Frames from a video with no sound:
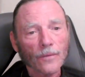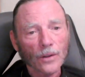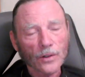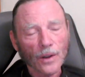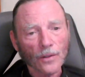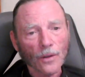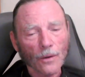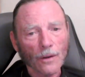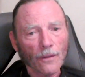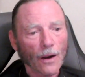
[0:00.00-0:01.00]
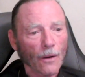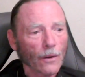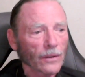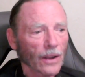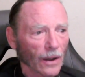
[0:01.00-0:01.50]
the center of our
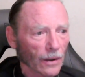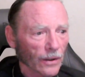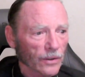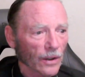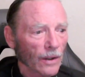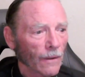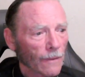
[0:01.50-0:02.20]
own galaxy,